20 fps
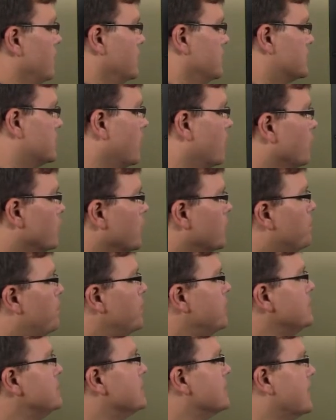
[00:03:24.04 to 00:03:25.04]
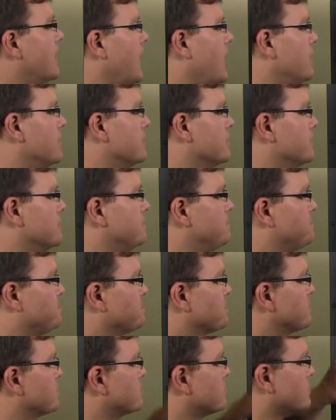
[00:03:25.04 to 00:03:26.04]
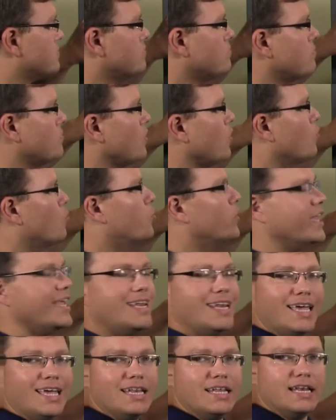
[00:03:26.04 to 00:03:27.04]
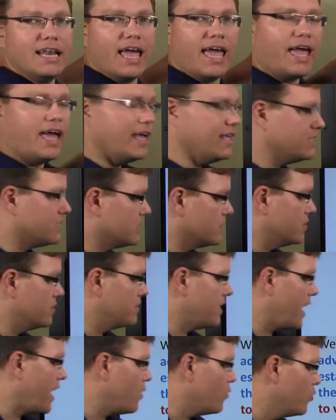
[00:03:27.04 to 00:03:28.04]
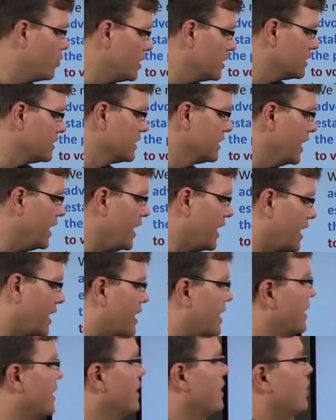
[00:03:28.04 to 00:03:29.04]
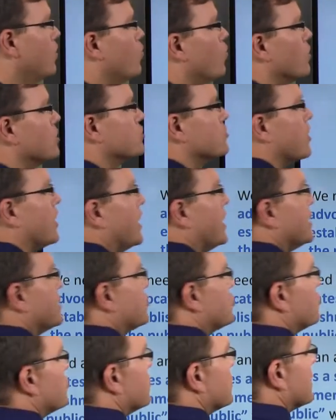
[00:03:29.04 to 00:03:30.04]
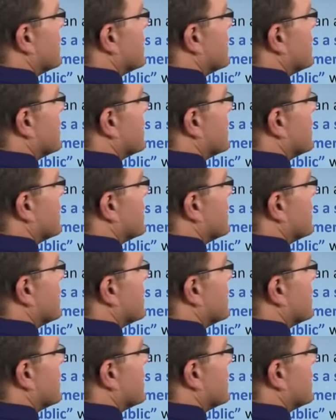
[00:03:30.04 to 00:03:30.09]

So when we put it together, we need an answer that will link. We're trying to